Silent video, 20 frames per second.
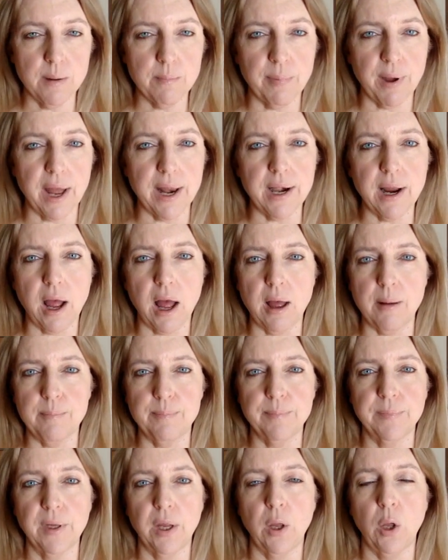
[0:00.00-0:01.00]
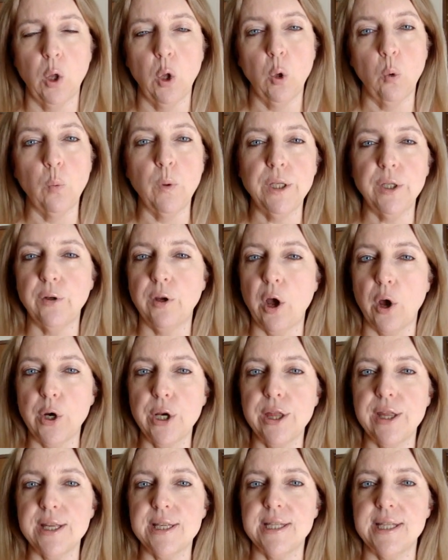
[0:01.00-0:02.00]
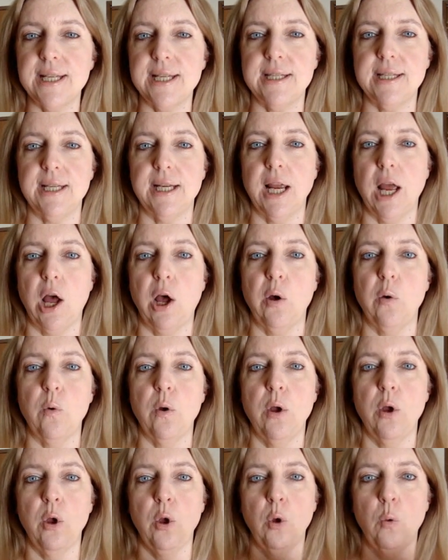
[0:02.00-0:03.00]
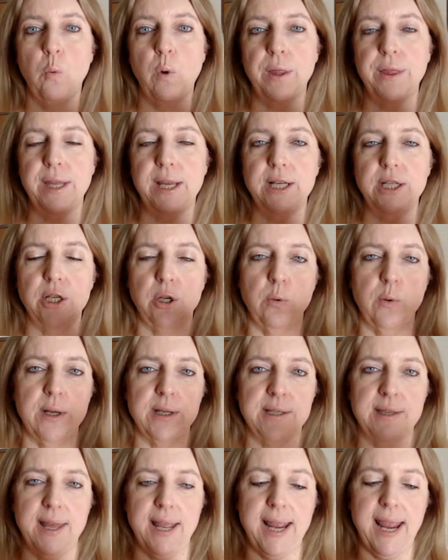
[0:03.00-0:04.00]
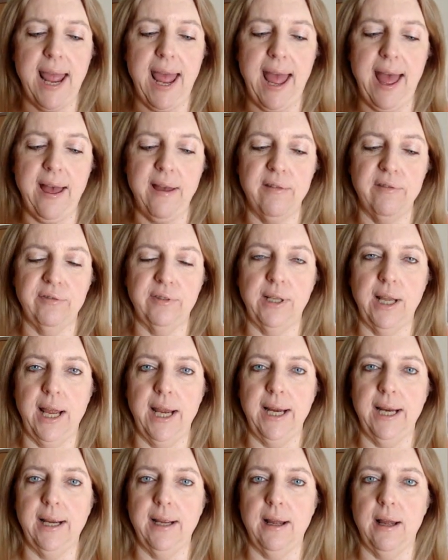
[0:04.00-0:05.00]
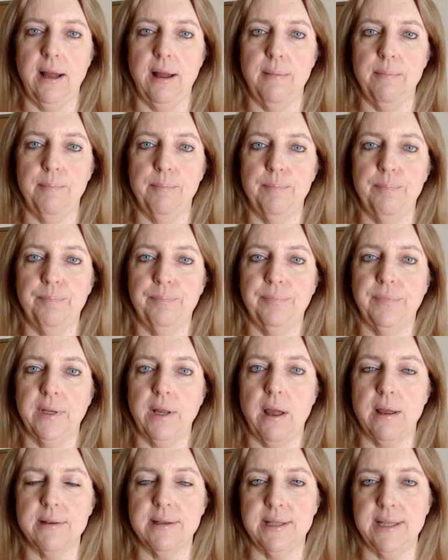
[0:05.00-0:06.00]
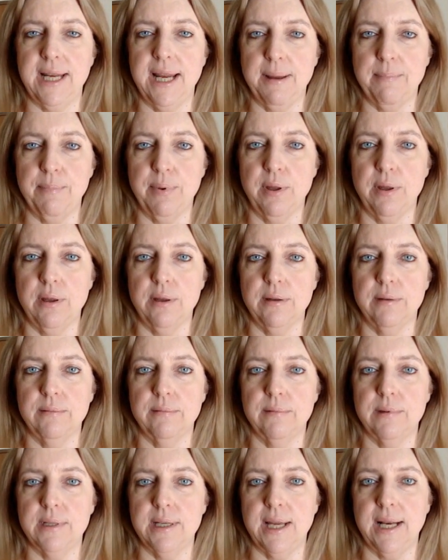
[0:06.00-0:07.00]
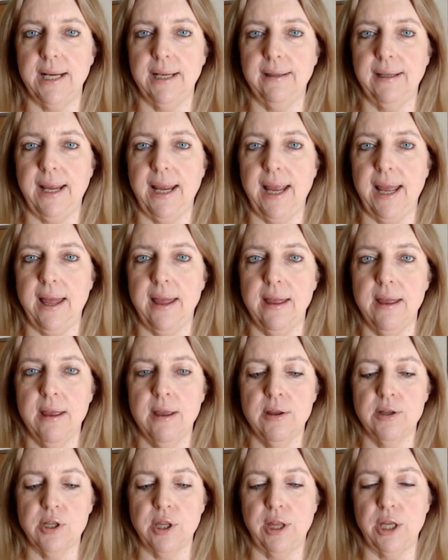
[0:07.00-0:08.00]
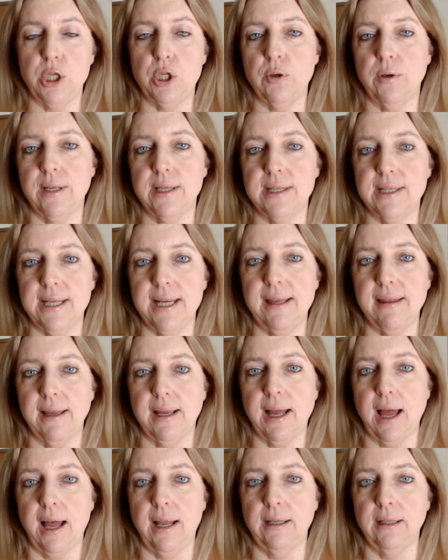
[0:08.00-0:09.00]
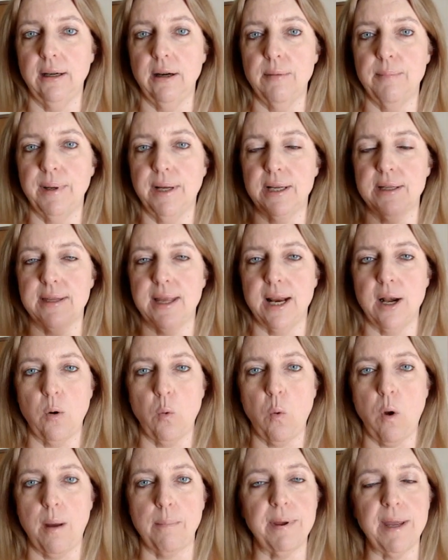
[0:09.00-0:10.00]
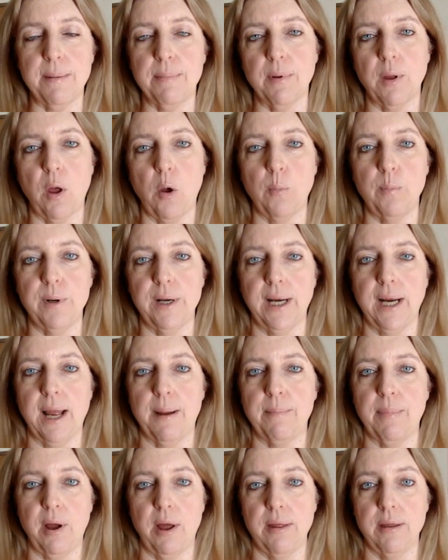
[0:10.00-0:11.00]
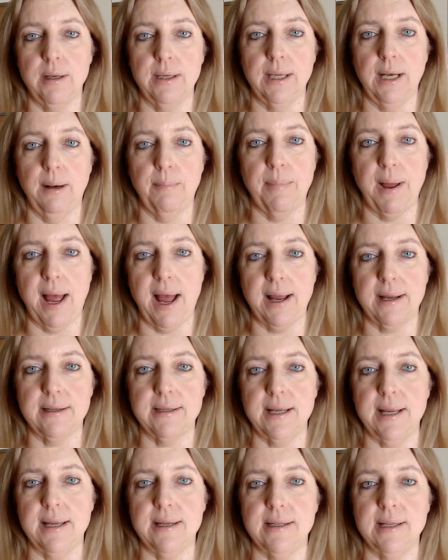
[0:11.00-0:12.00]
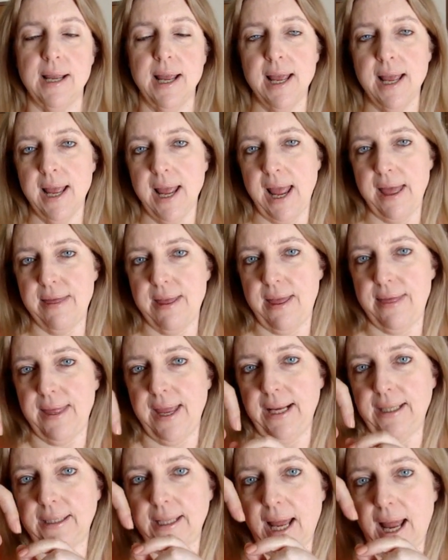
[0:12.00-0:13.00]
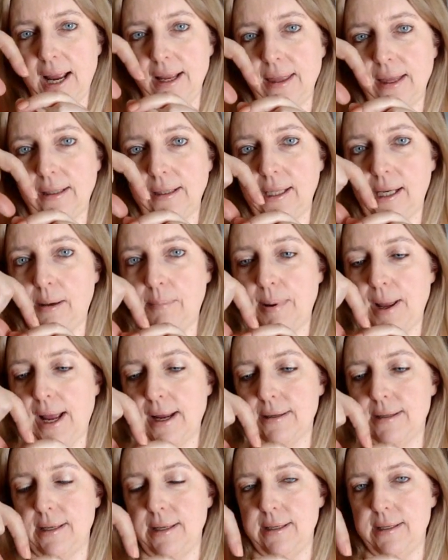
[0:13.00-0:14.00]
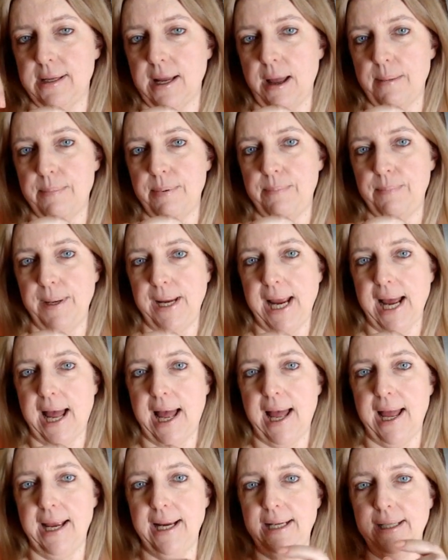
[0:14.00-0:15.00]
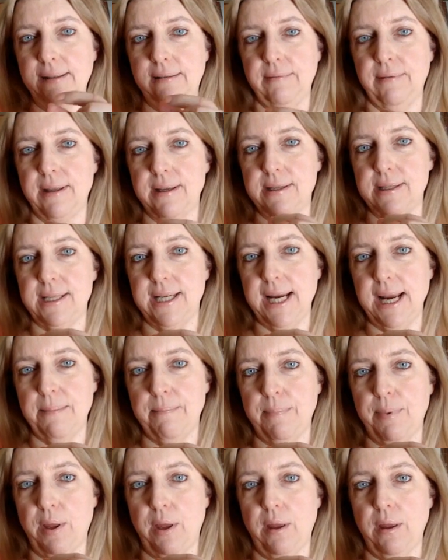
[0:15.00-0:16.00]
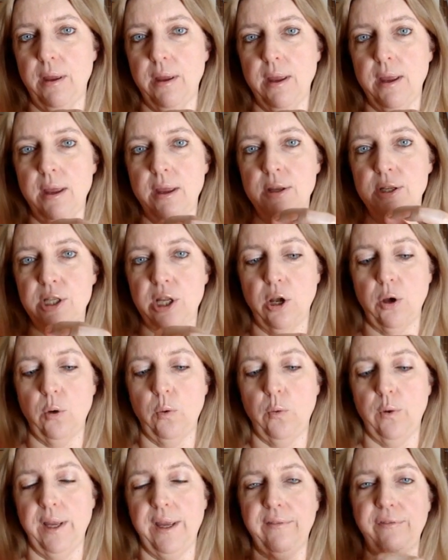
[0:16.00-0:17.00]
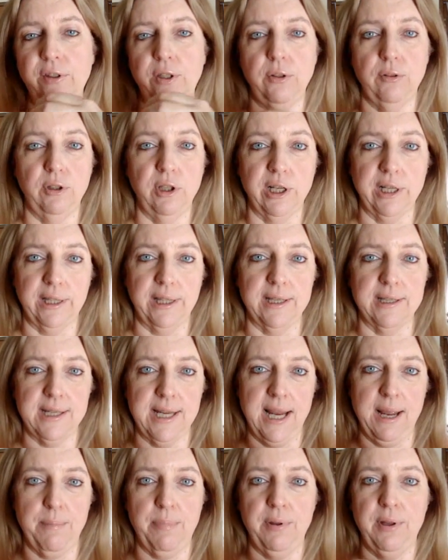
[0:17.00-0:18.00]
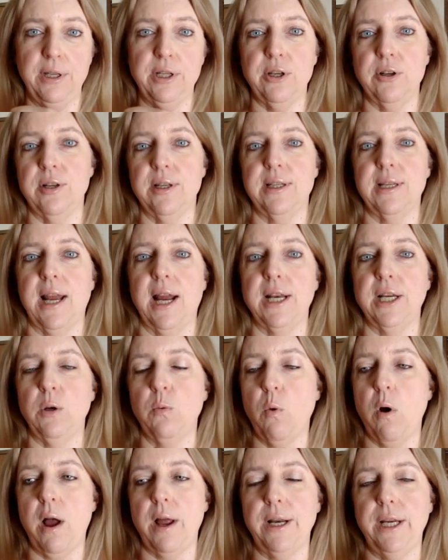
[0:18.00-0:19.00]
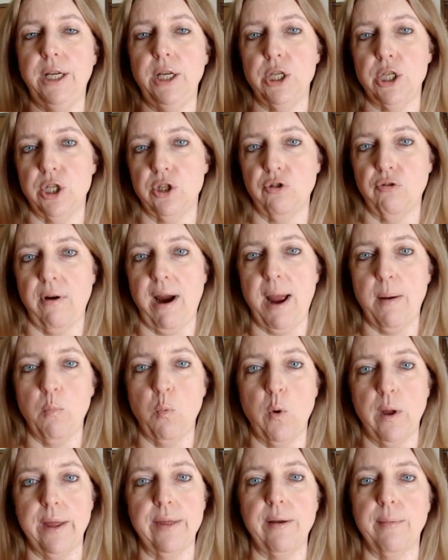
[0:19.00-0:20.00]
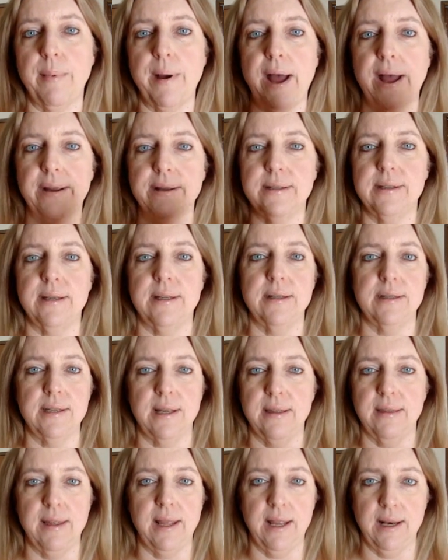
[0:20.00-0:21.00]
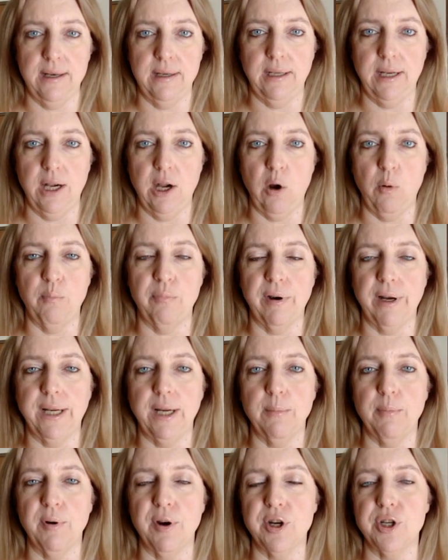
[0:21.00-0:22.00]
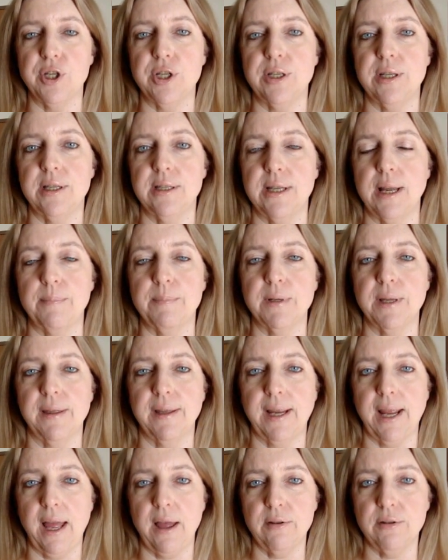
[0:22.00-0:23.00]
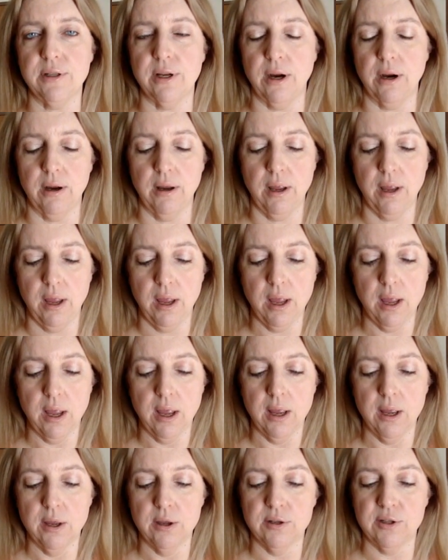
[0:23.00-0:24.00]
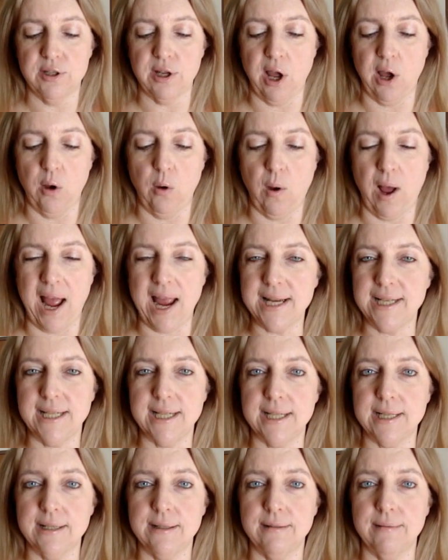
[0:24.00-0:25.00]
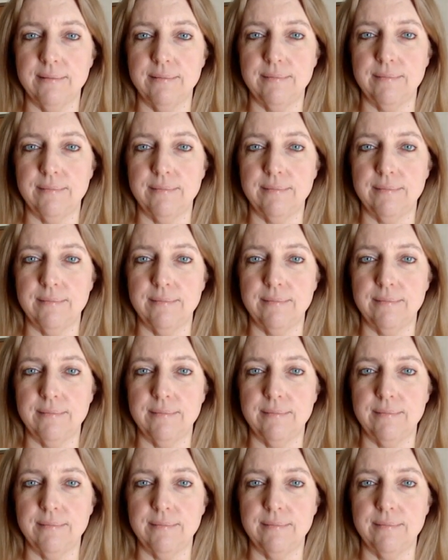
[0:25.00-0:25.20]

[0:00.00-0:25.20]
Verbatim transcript: But um, when you go to the CCO what they do is they have like um, a sample sitting there so that you can see the color because they don't want people opening up all the little boxes and then they line the little boxes up behind the sample so if you look at the sample and you decide you want it you just grab one of the boxes and then you know bring your purchases up to the counter so I didn't